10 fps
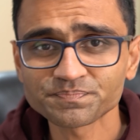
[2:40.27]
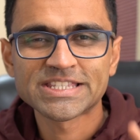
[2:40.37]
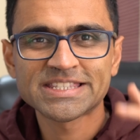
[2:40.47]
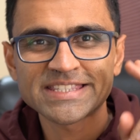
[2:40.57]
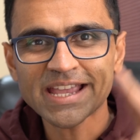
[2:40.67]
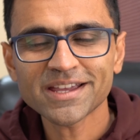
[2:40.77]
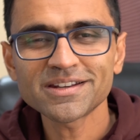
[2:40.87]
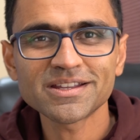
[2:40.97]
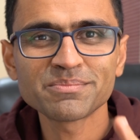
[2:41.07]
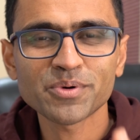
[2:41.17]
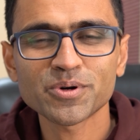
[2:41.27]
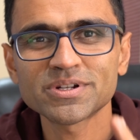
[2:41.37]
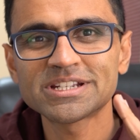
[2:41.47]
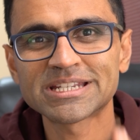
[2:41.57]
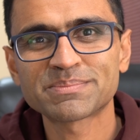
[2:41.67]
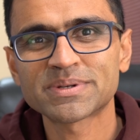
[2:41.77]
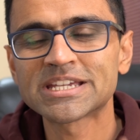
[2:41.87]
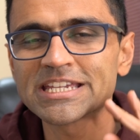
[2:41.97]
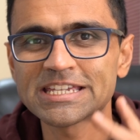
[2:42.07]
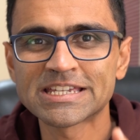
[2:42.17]
Second important tip
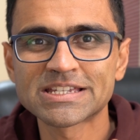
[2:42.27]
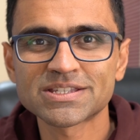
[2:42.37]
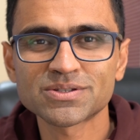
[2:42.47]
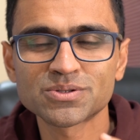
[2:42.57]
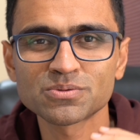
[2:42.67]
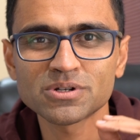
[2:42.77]
is to